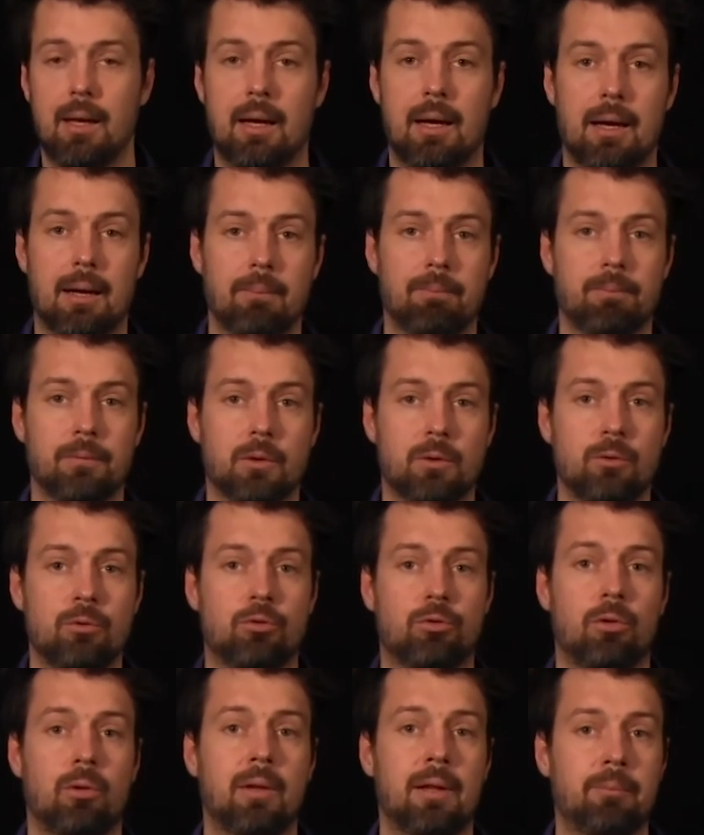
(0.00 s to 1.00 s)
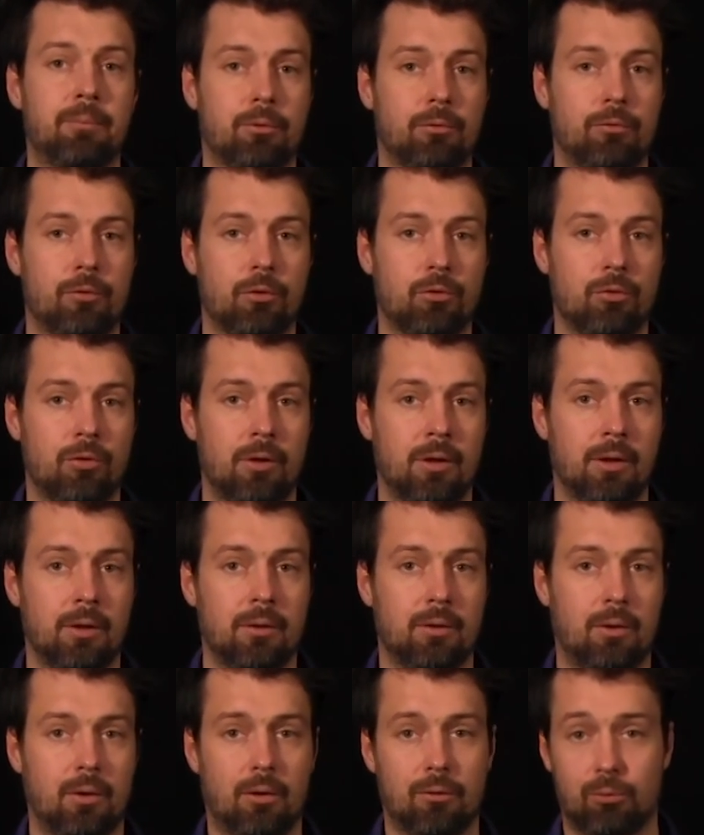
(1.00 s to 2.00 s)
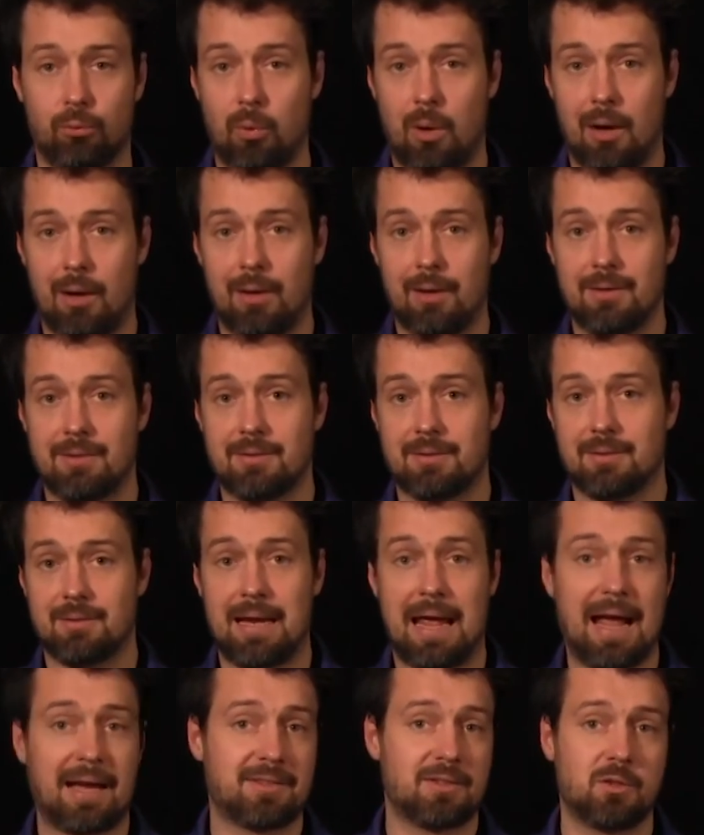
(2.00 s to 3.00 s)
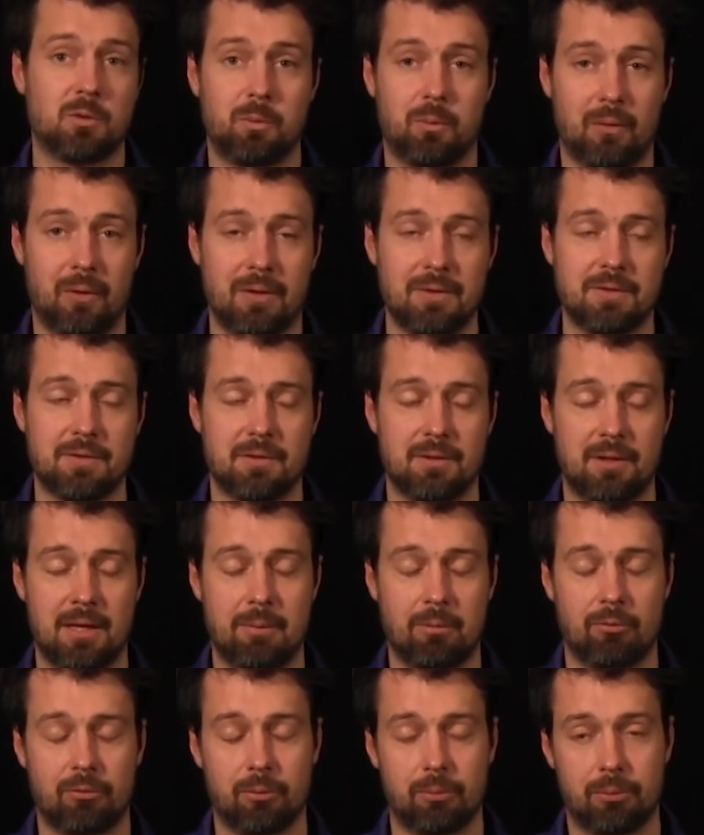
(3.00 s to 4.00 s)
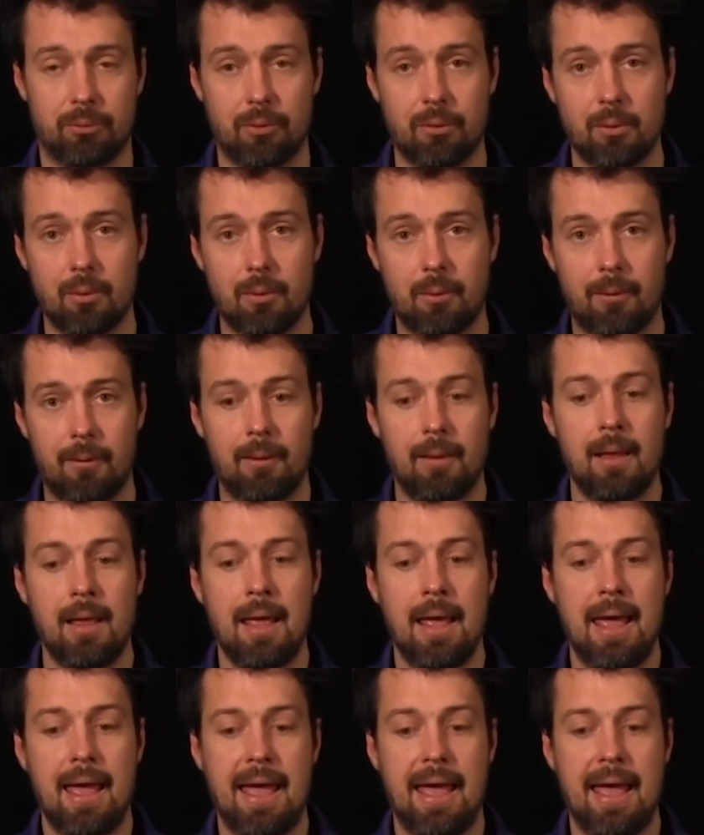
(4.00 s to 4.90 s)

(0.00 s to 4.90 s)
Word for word: Uh, control and provisioning of wireless access points is the name of the protocol,